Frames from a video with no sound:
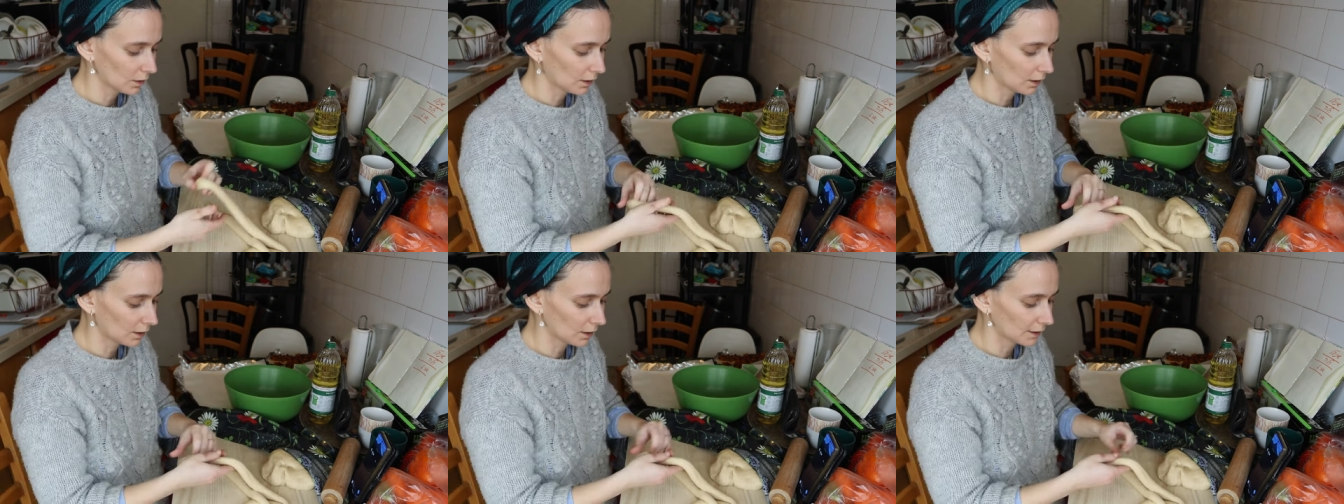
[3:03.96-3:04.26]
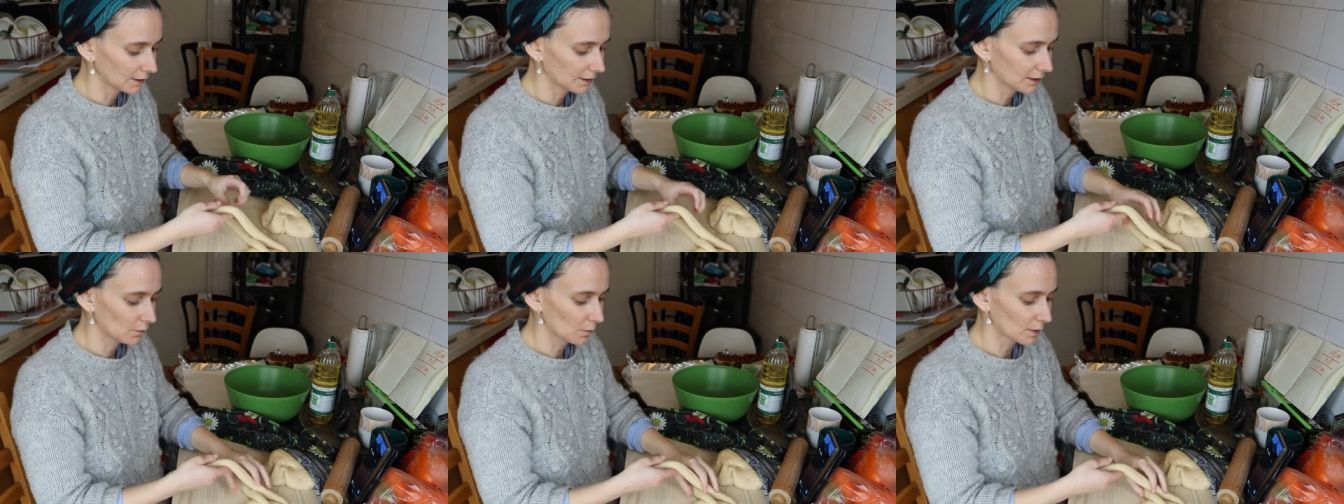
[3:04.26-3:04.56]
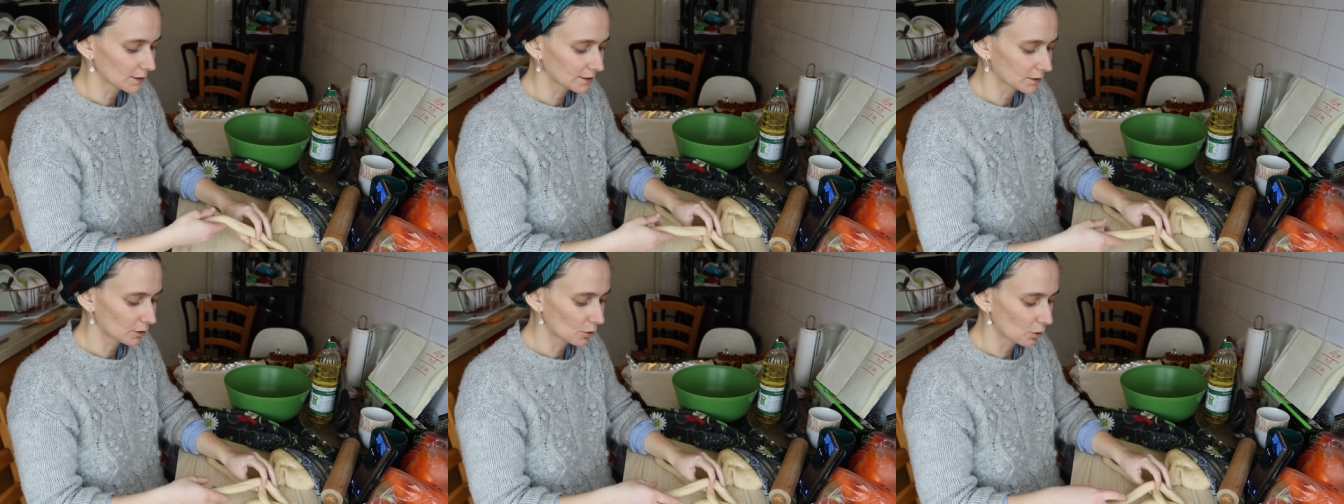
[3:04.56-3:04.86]
uh, he
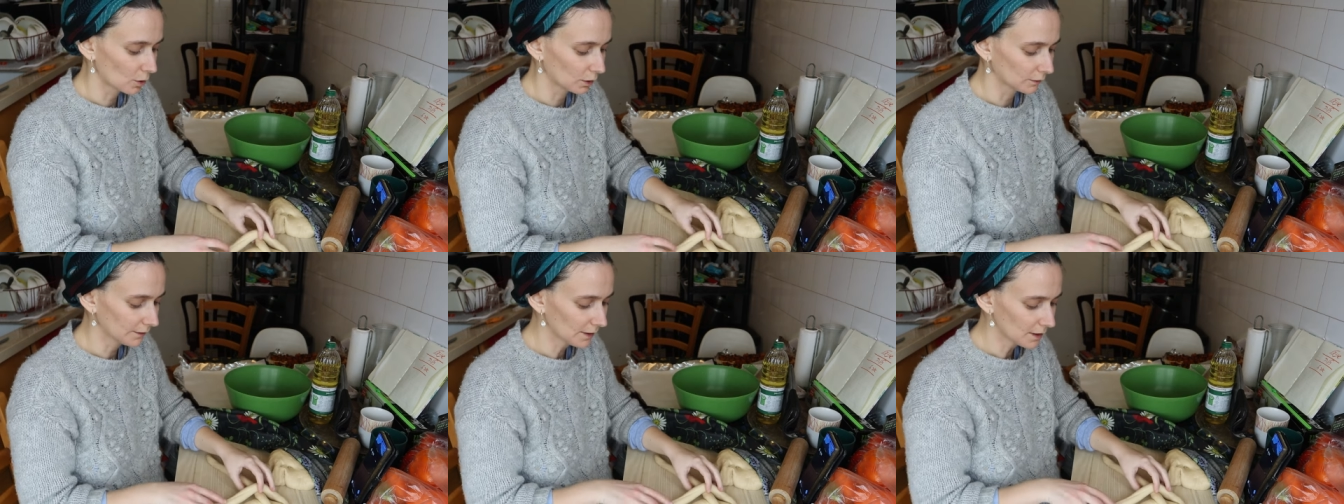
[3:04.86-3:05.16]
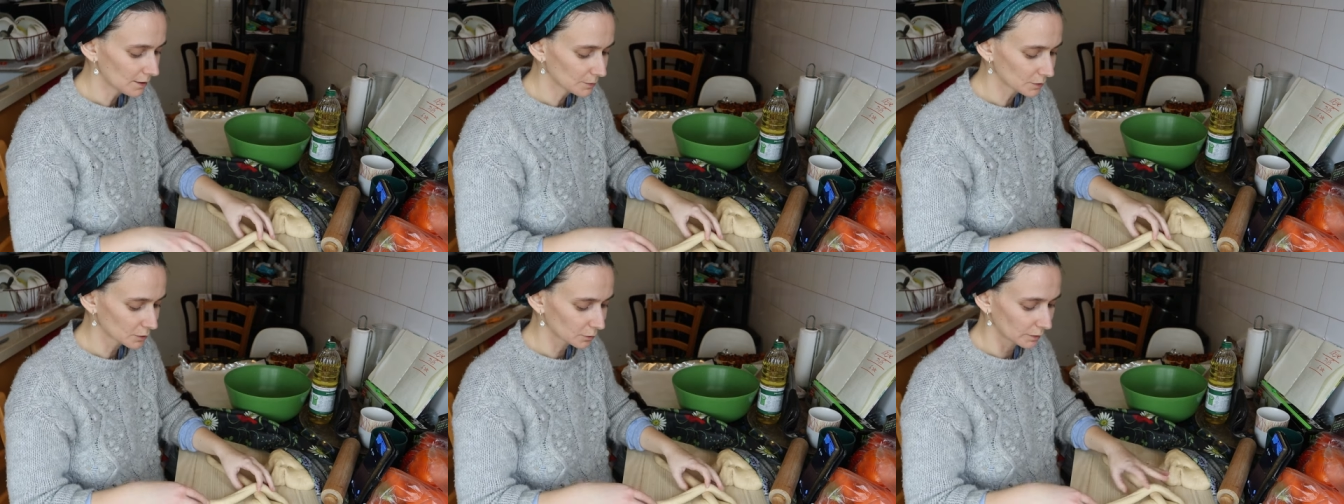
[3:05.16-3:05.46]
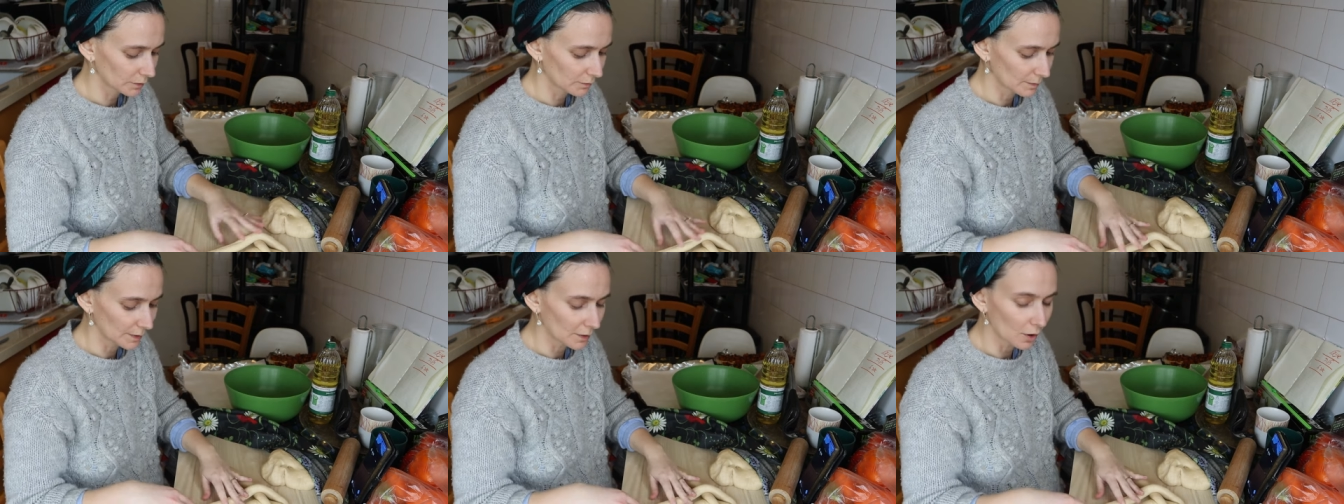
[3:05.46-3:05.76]
wasn't called up, so
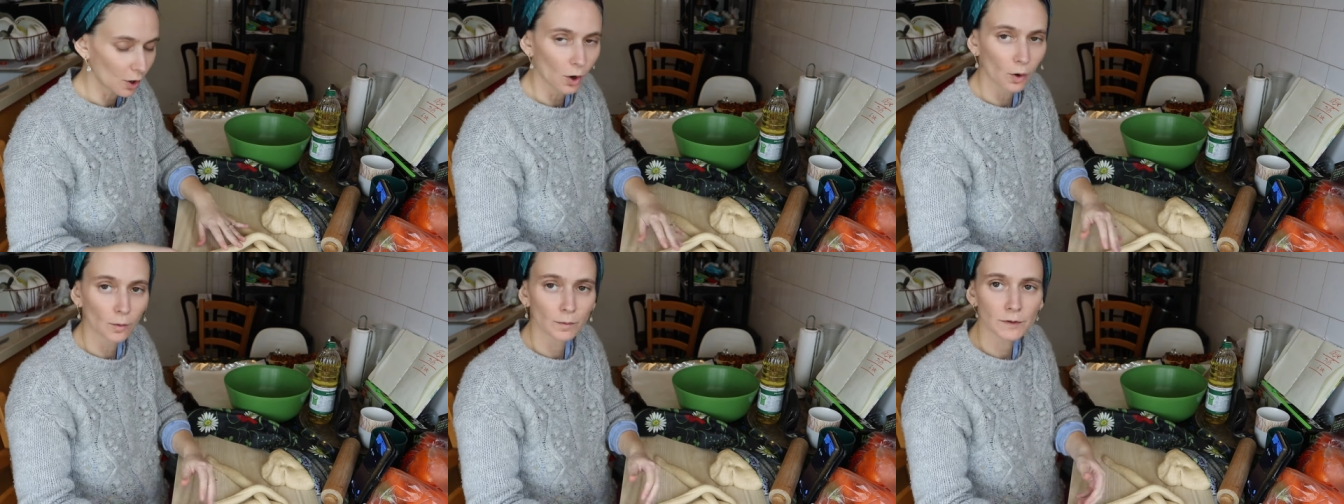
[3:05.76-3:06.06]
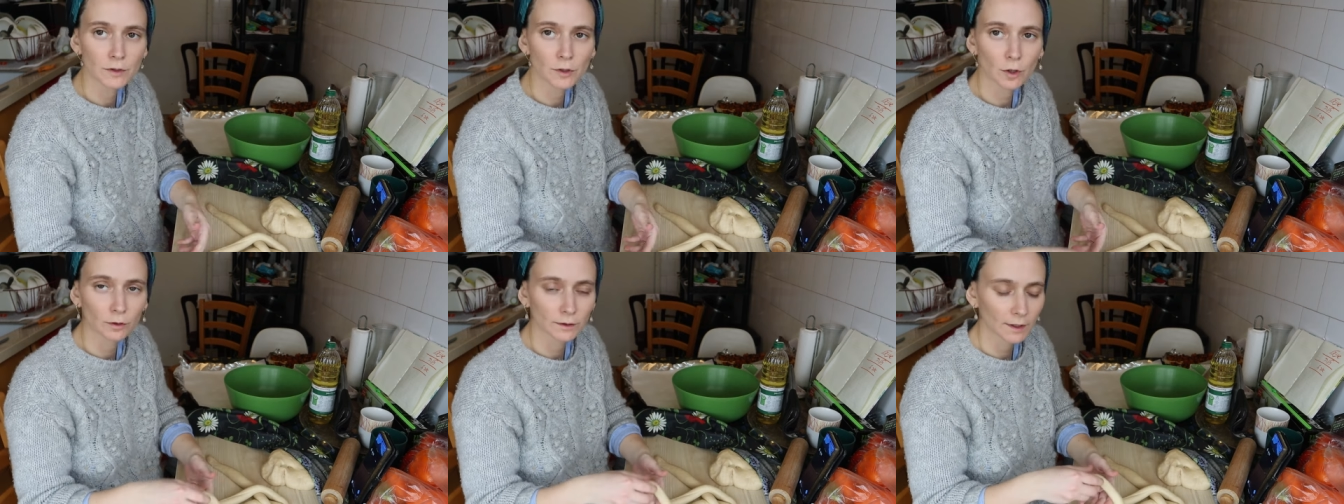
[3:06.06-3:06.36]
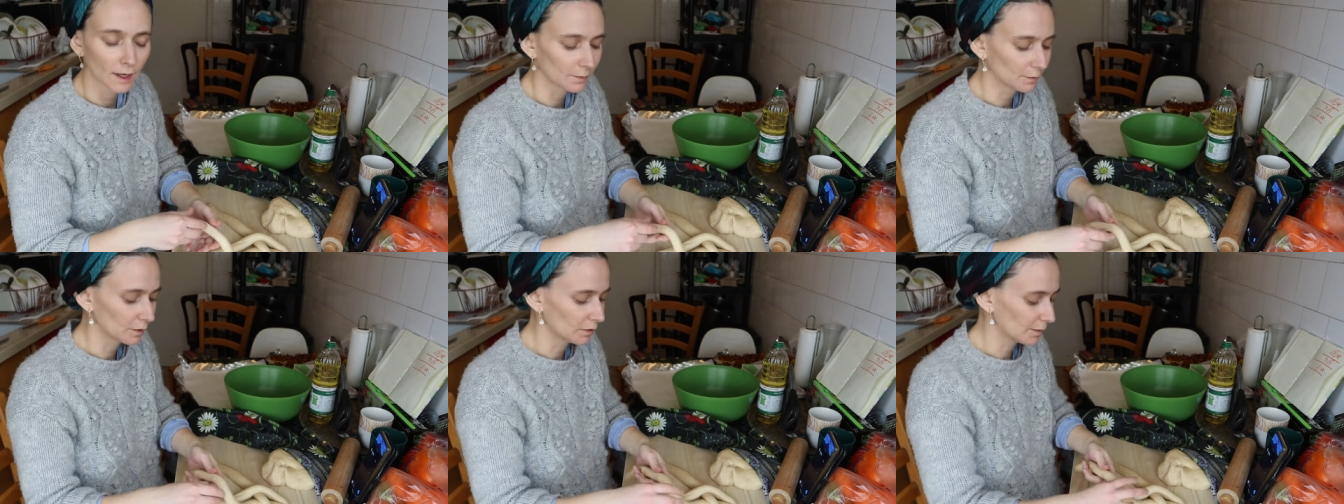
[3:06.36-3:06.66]
we've been home this whole
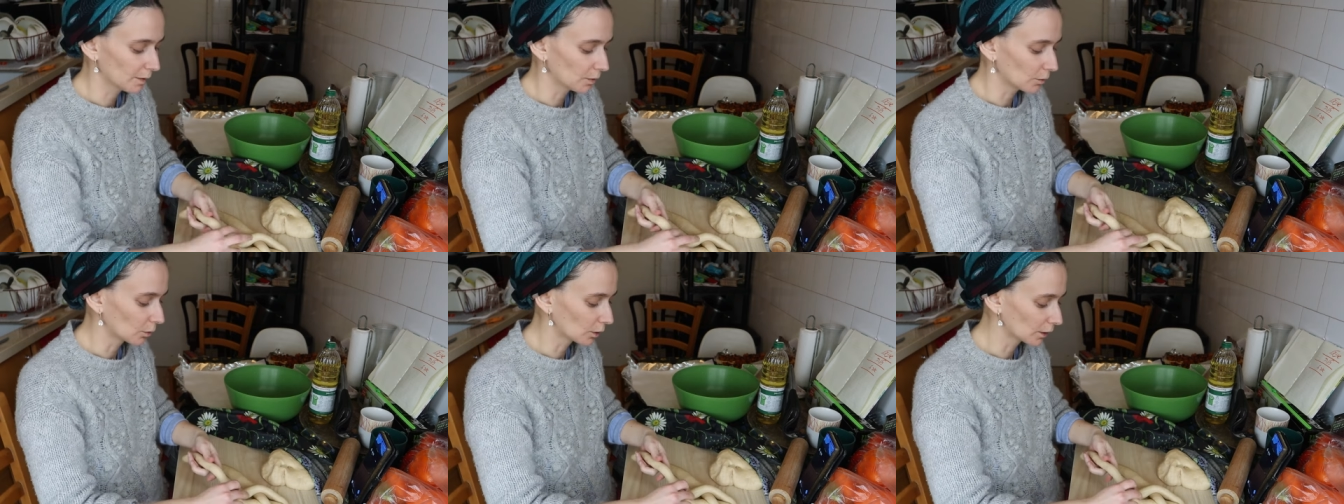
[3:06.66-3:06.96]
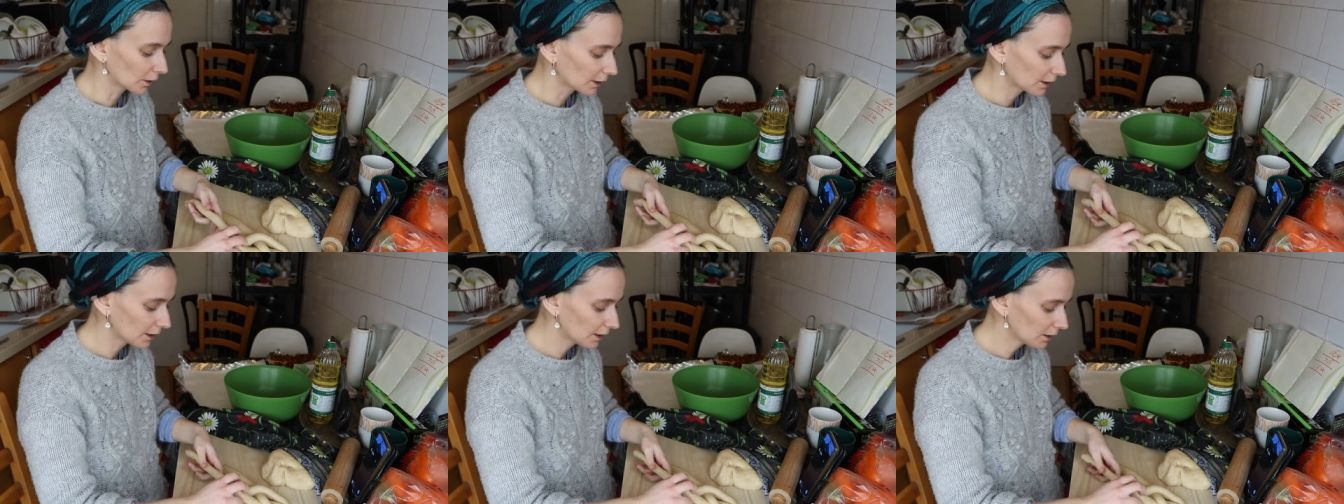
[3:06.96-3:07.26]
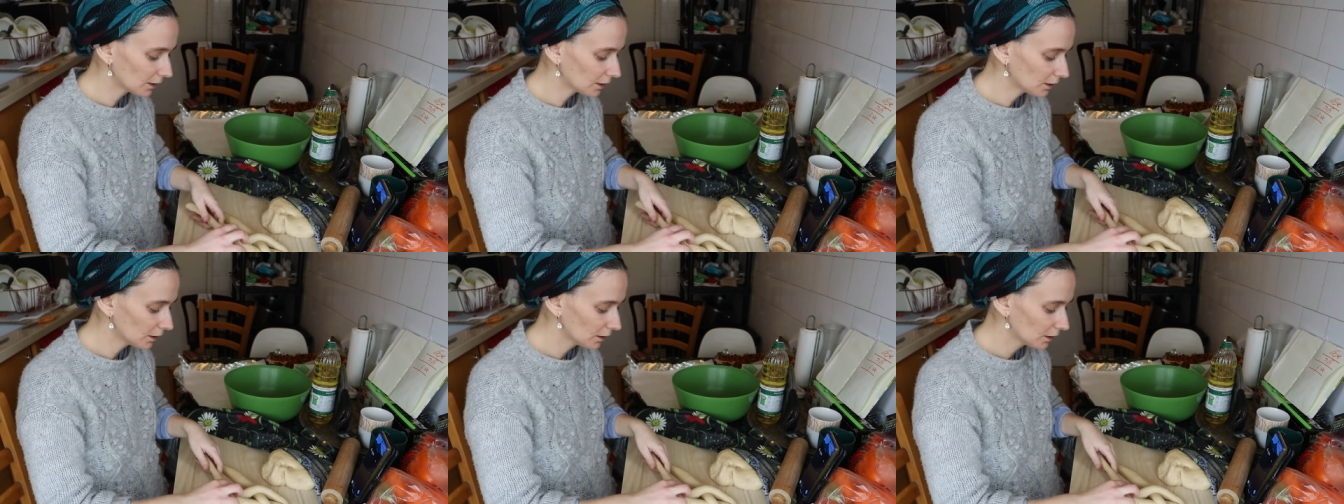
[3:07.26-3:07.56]
time, we've been
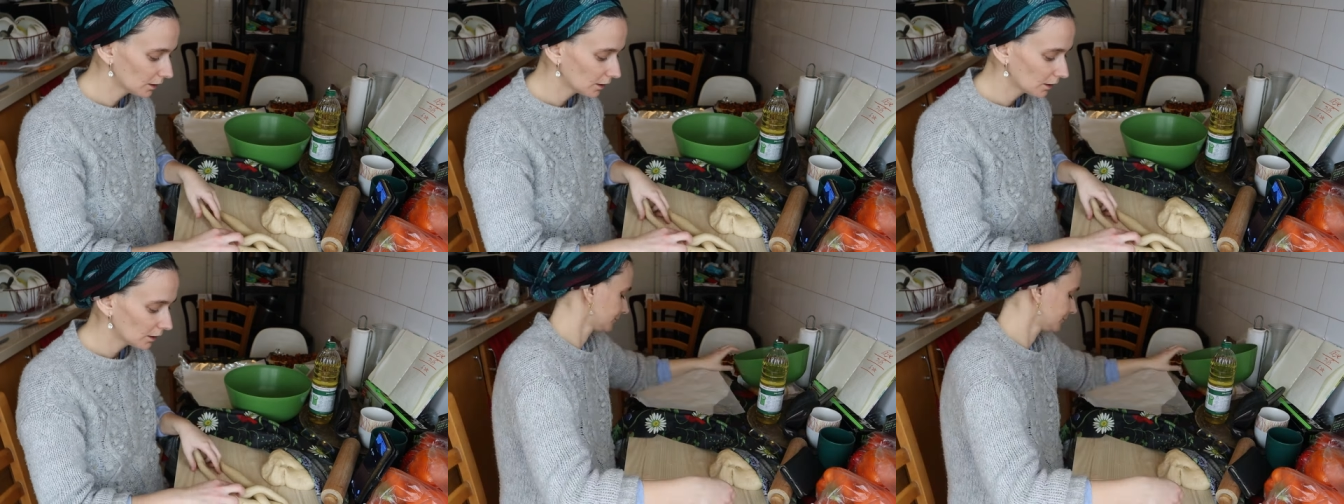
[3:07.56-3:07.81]
working.